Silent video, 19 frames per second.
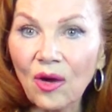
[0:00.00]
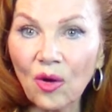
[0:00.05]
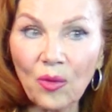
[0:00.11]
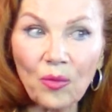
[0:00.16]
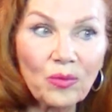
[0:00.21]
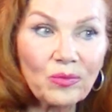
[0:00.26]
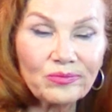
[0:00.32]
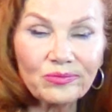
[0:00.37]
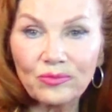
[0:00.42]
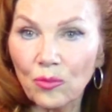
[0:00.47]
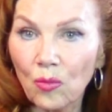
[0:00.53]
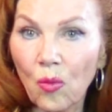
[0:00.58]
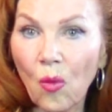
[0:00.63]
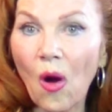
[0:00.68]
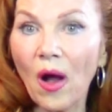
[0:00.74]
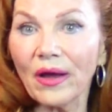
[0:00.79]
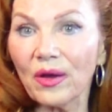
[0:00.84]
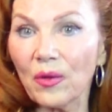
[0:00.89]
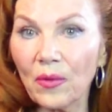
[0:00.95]
or
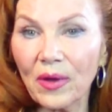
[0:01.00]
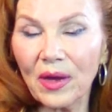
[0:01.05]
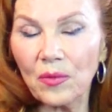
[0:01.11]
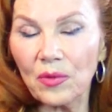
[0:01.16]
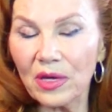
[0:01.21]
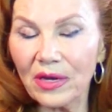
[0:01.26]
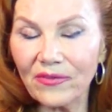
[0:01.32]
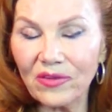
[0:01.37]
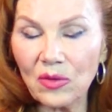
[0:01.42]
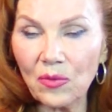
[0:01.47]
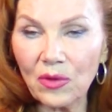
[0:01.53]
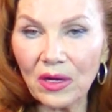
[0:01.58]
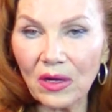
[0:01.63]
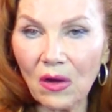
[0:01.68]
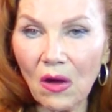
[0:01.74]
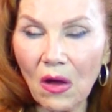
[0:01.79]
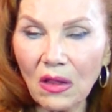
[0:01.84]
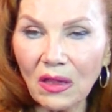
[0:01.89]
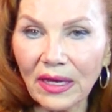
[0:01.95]
walk away or whatever you
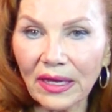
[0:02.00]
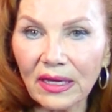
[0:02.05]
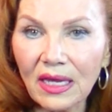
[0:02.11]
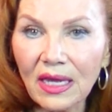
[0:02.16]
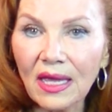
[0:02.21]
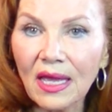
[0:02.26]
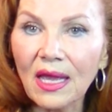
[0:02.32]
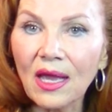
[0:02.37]
want to call it